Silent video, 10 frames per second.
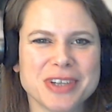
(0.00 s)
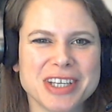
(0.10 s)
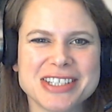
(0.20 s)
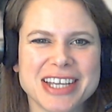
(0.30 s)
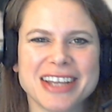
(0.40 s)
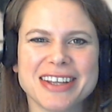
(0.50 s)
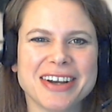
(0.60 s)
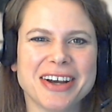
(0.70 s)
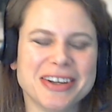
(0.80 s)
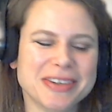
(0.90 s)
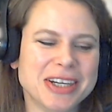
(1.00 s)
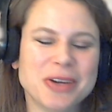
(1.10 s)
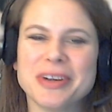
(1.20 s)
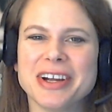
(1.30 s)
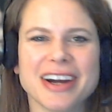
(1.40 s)
at least taken the call, and
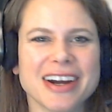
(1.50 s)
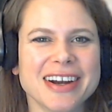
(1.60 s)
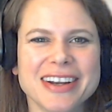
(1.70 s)
here we are.